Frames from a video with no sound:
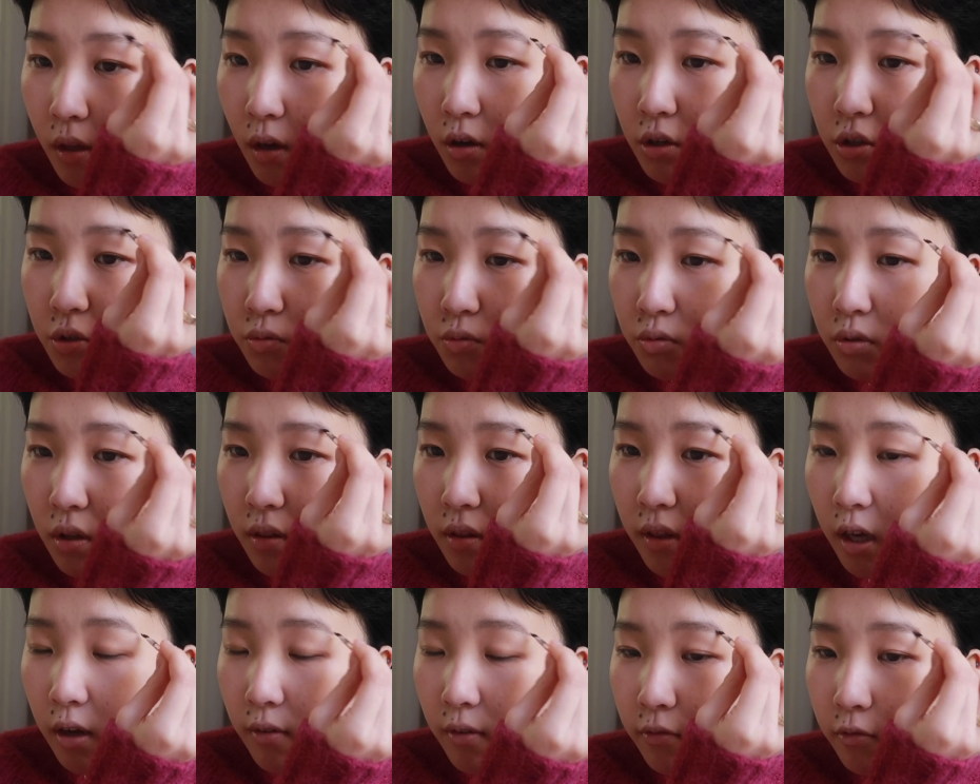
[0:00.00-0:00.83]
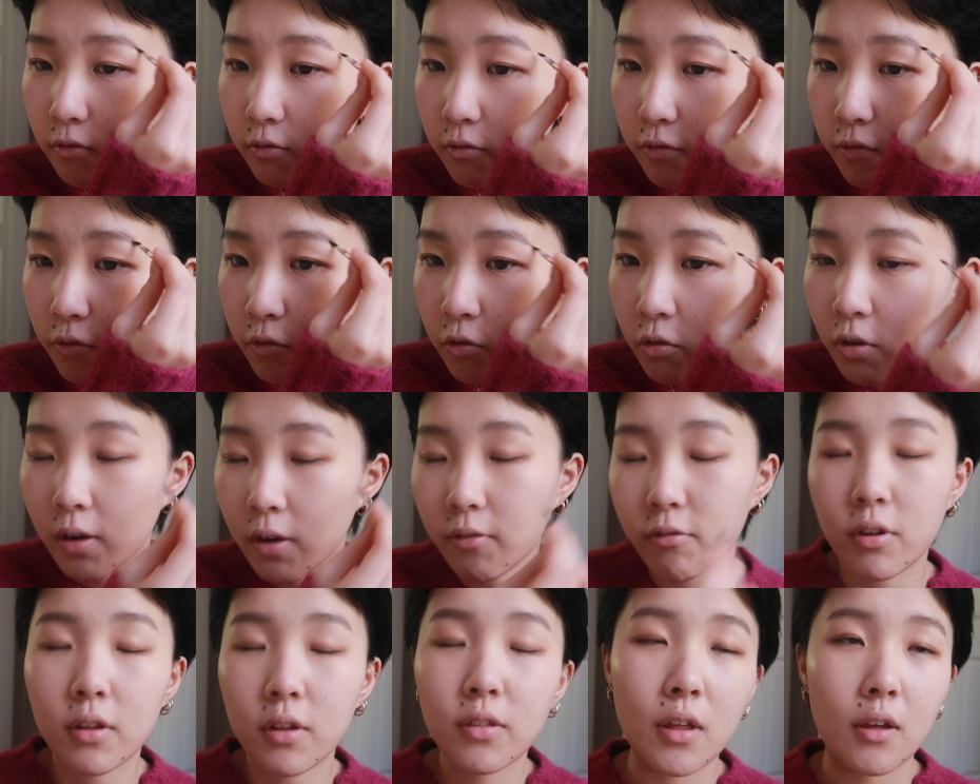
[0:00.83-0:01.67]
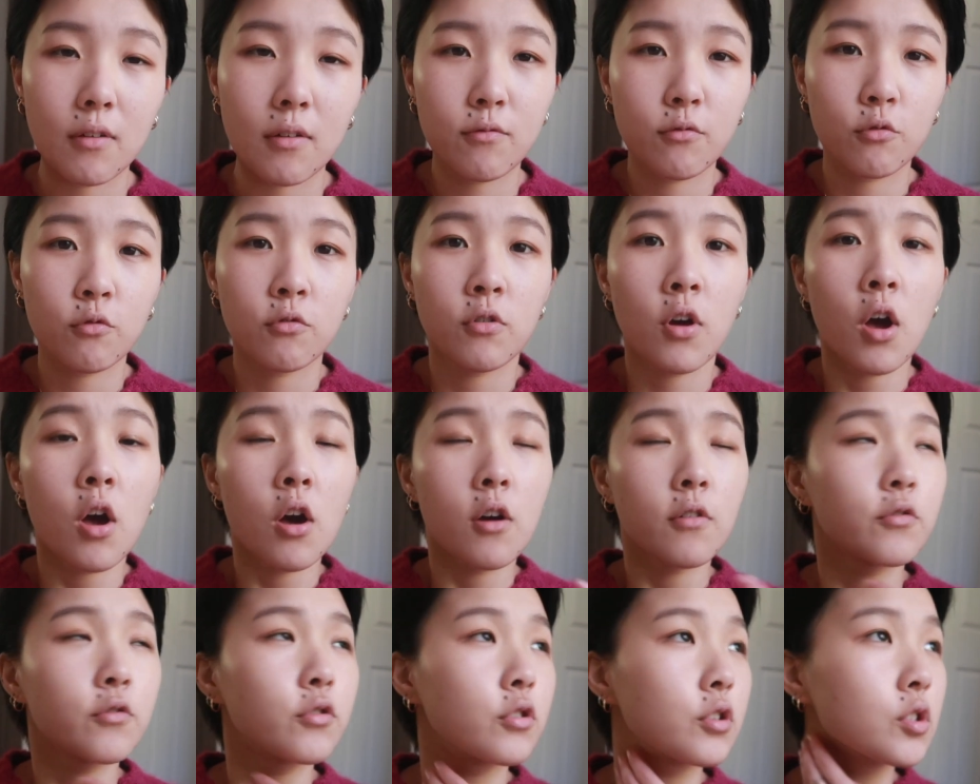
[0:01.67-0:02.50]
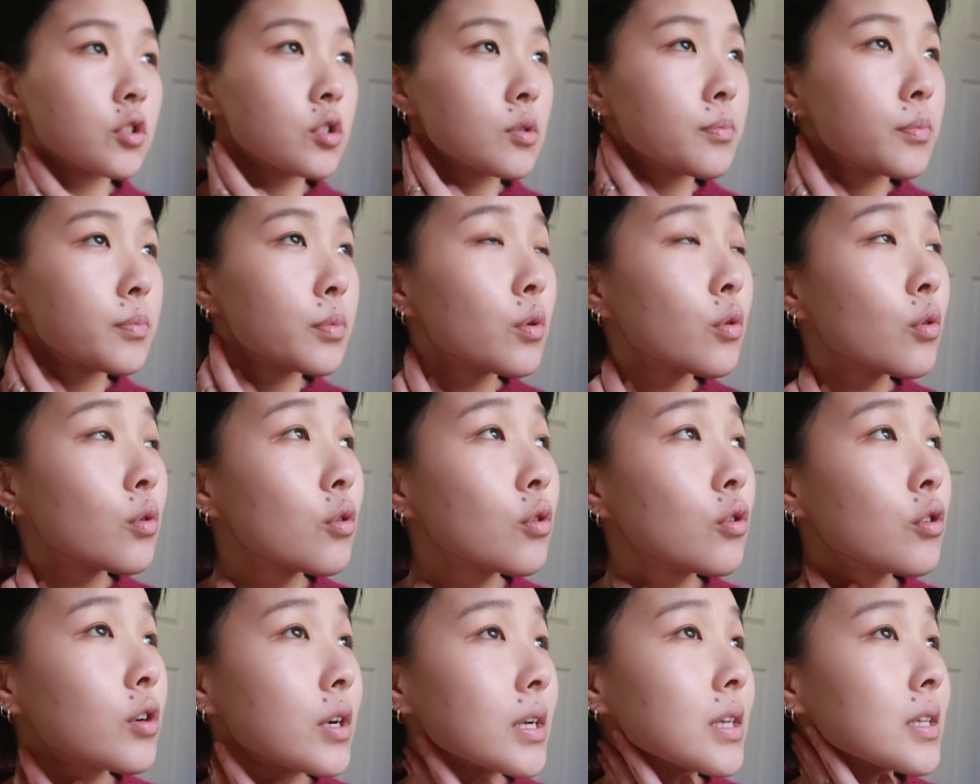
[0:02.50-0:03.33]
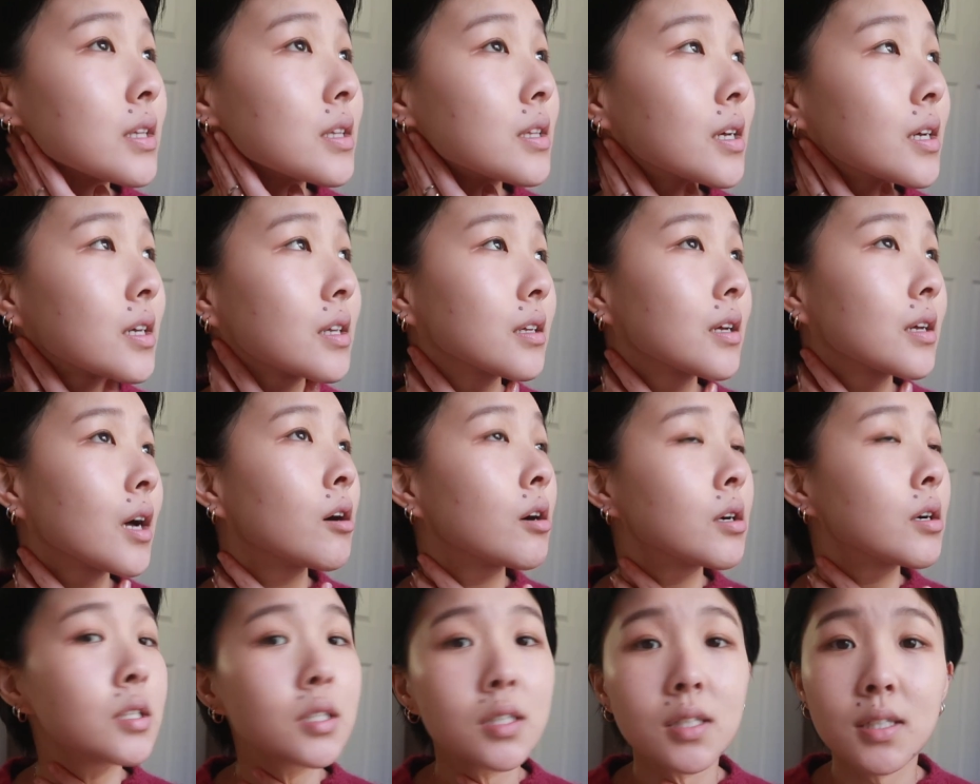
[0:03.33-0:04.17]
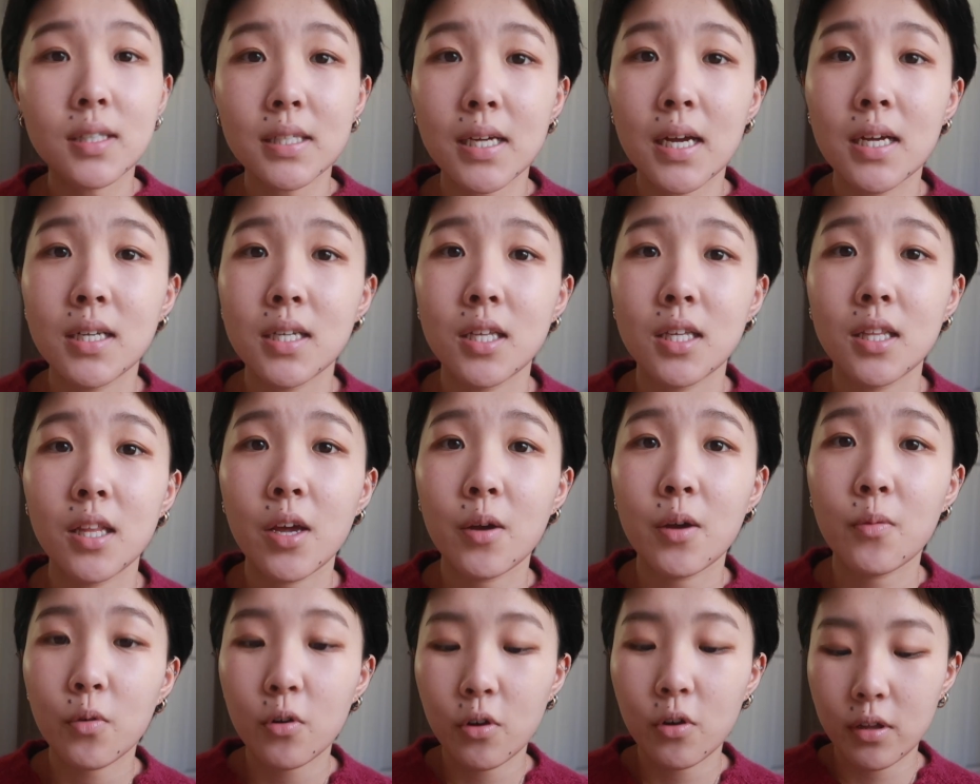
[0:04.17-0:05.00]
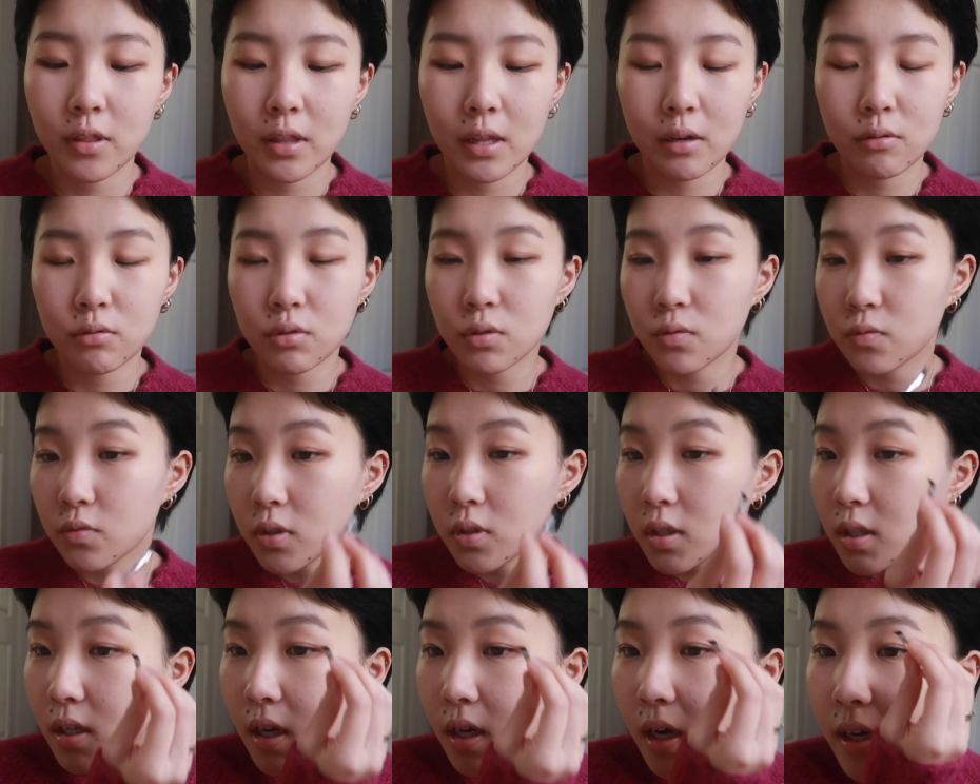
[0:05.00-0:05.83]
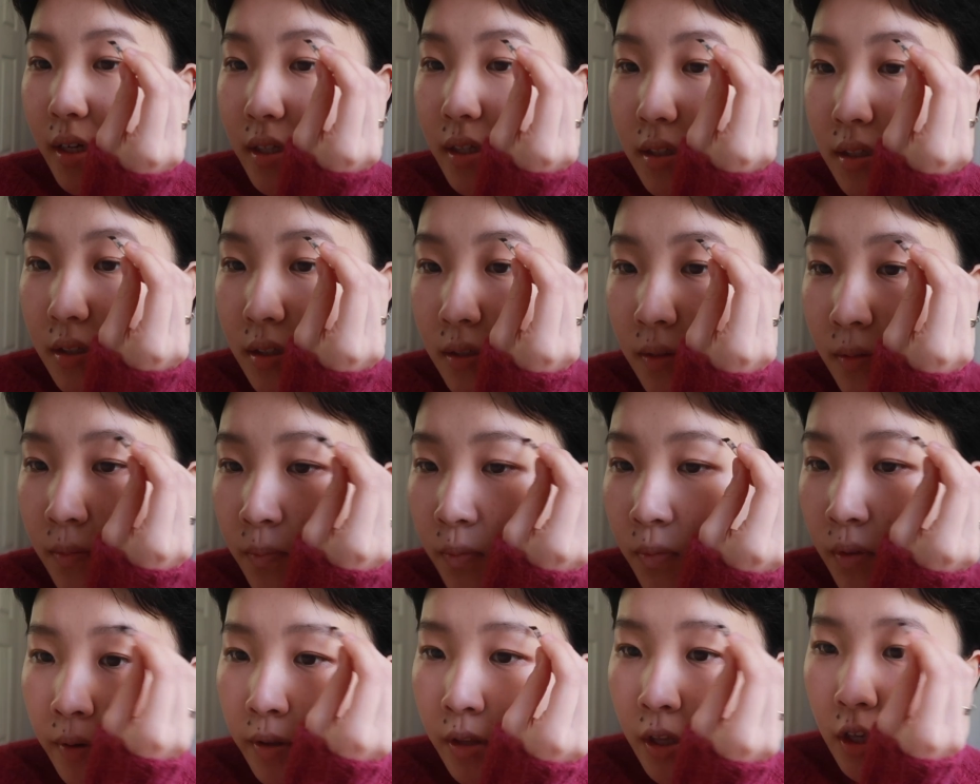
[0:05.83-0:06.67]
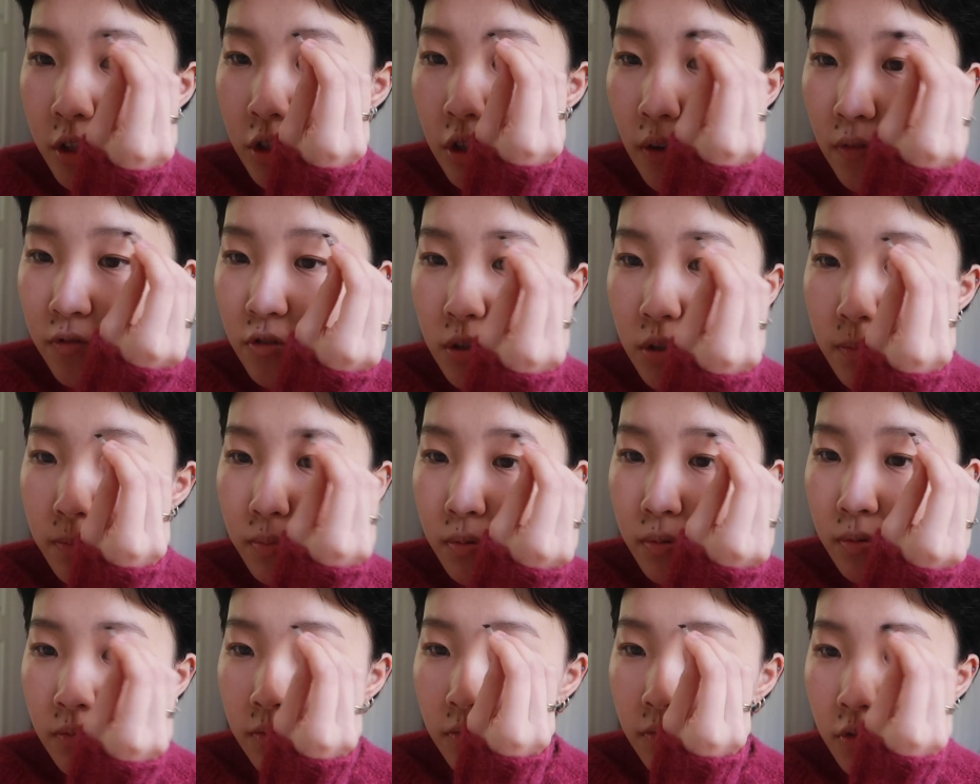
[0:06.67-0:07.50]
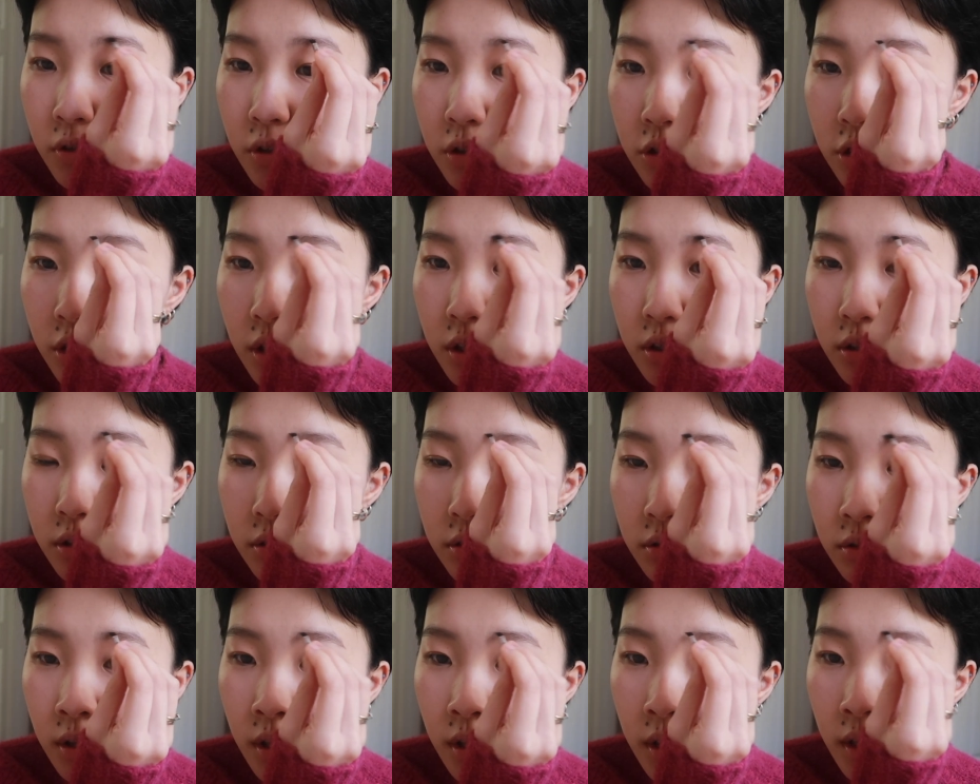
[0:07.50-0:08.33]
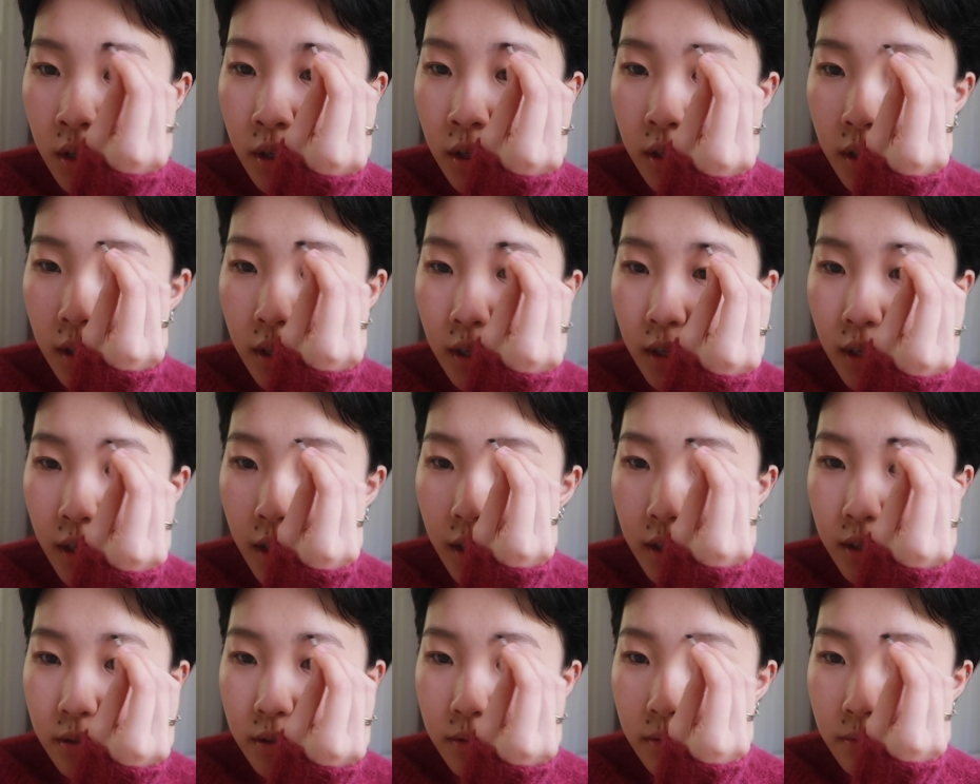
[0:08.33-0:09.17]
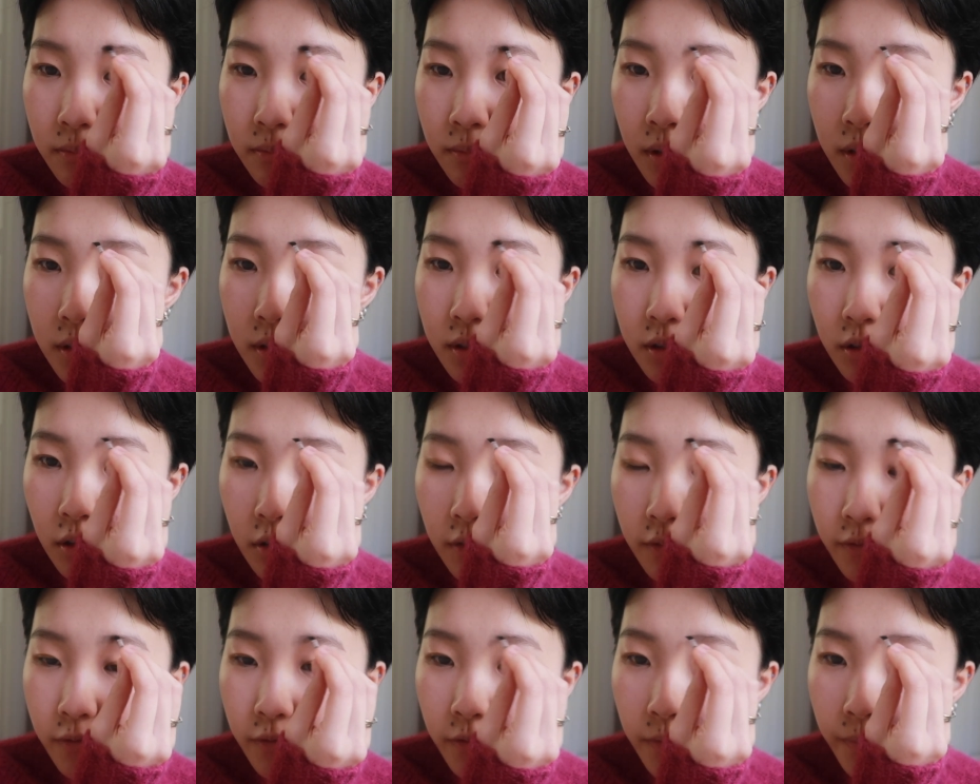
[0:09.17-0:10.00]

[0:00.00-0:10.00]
I was really thankful for. I'm really thankful for the support and how understanding they were, and that was really nice. And yeah, so I've just been really trying to connect myself